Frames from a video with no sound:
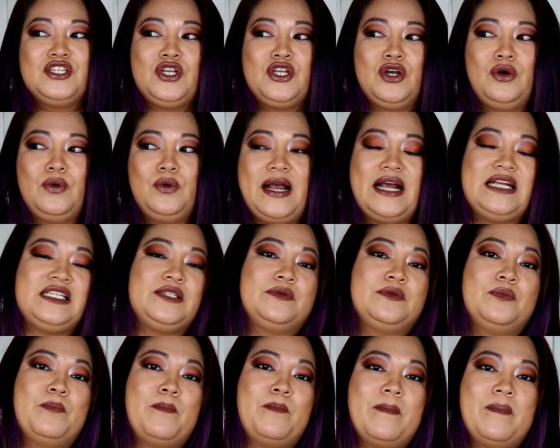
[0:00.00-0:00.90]
So
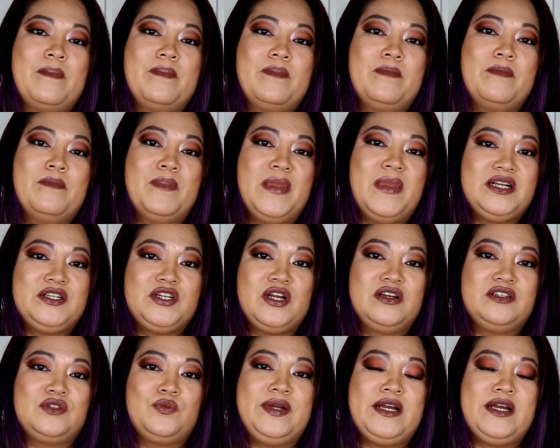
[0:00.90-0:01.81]
as much
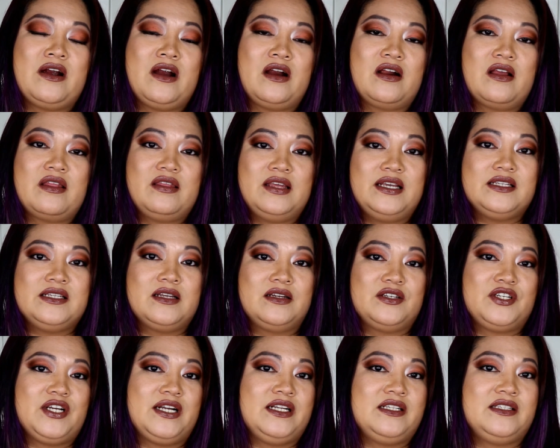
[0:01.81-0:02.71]
as we are the
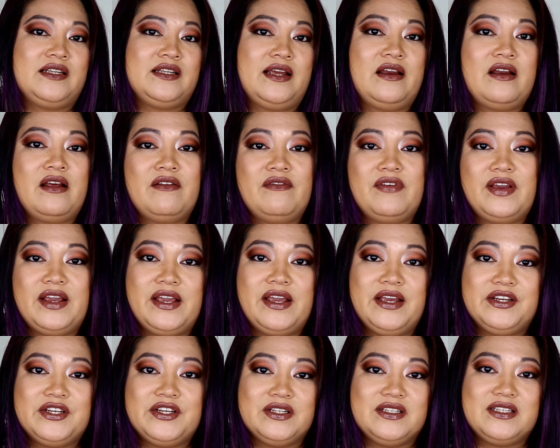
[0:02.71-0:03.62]
Sunshine State and
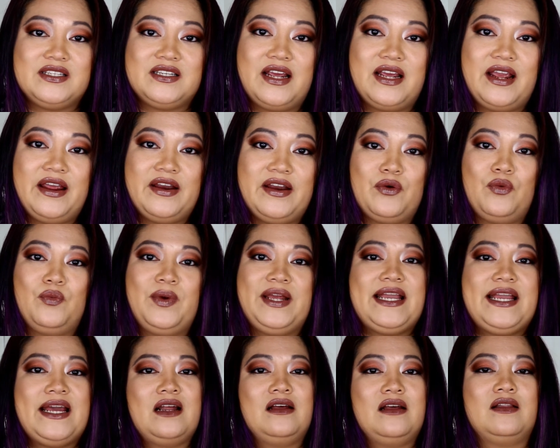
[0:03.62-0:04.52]
Vacation State, we
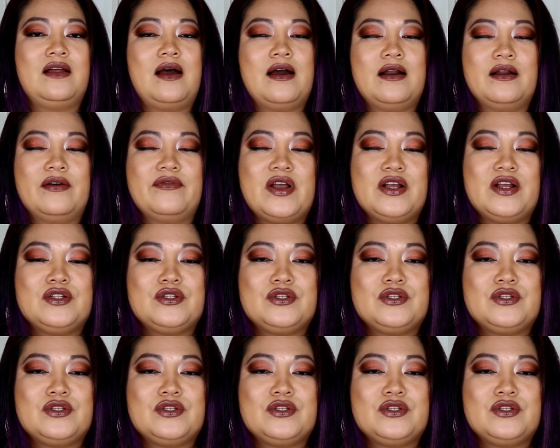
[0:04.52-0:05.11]
get a lot of